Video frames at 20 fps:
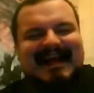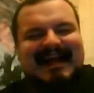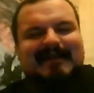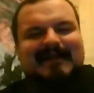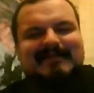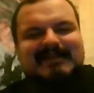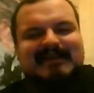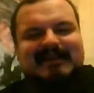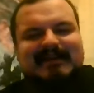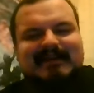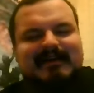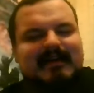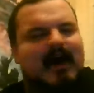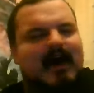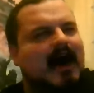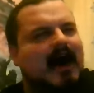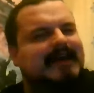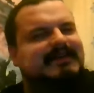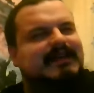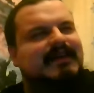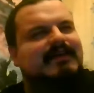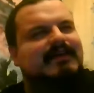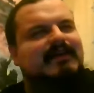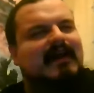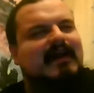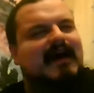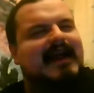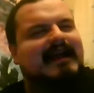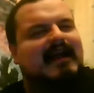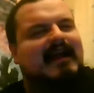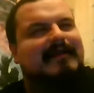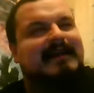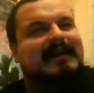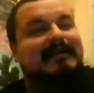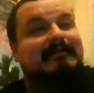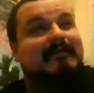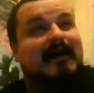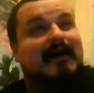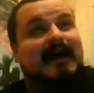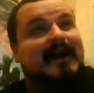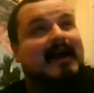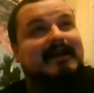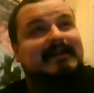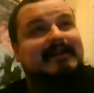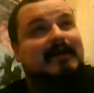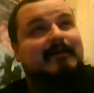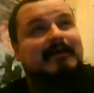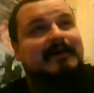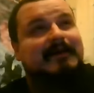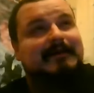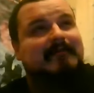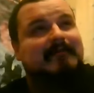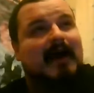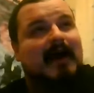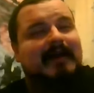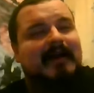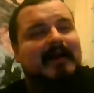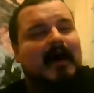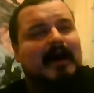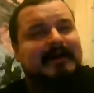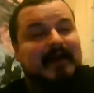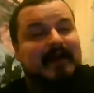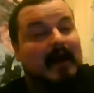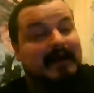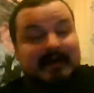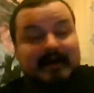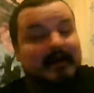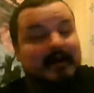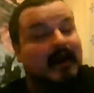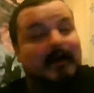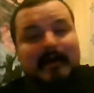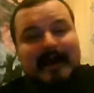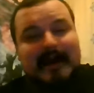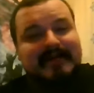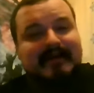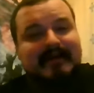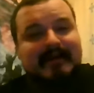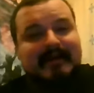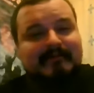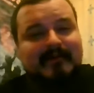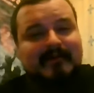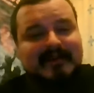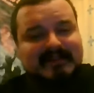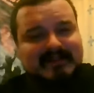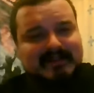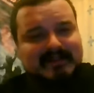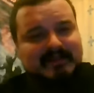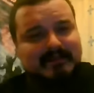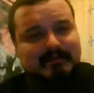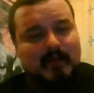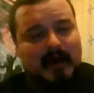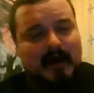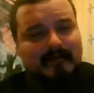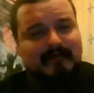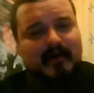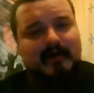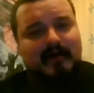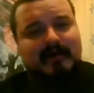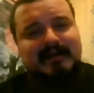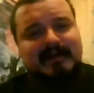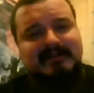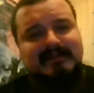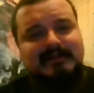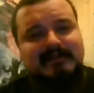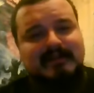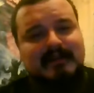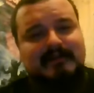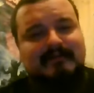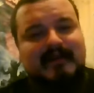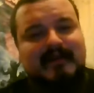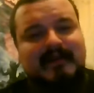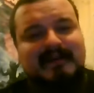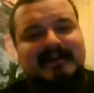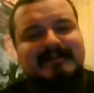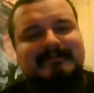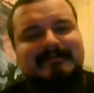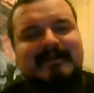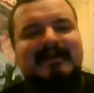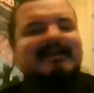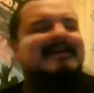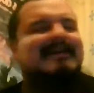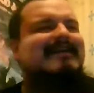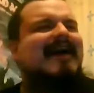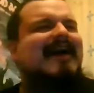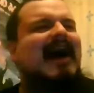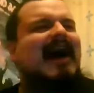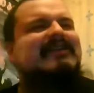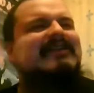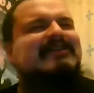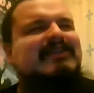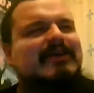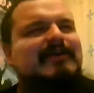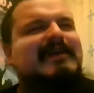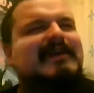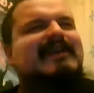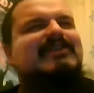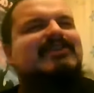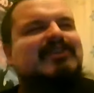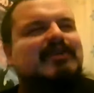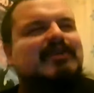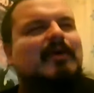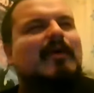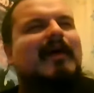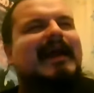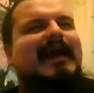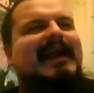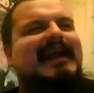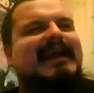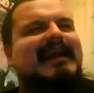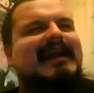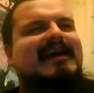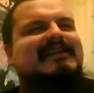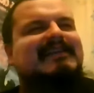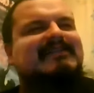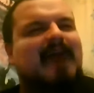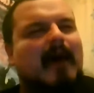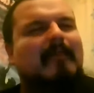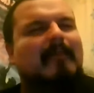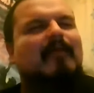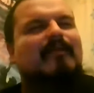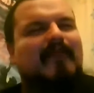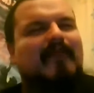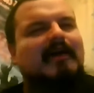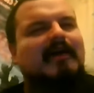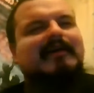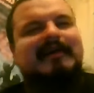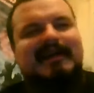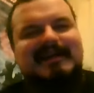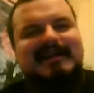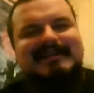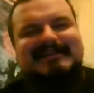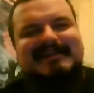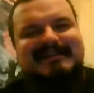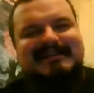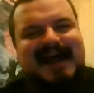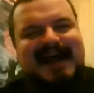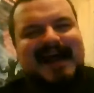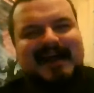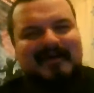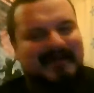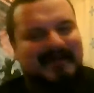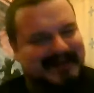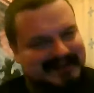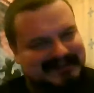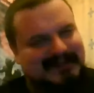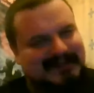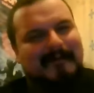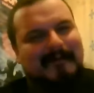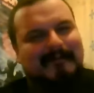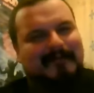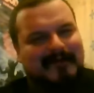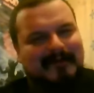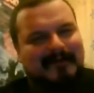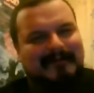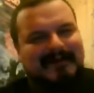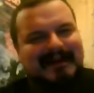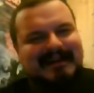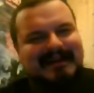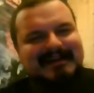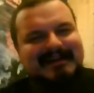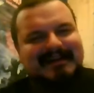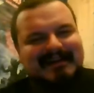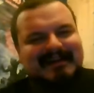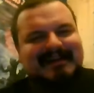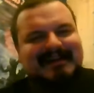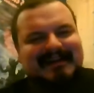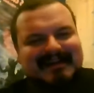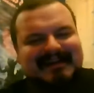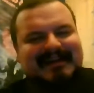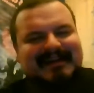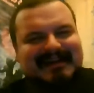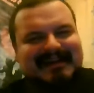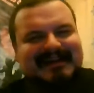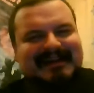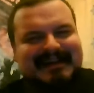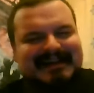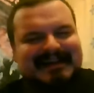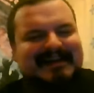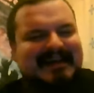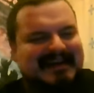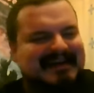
Absolutely. No, I do like. I mean, I don't want to. I don't know either if it's 1 vocalist or 2 vocalists, but I do enjoy a double vocalist attack when it's done properly. You can.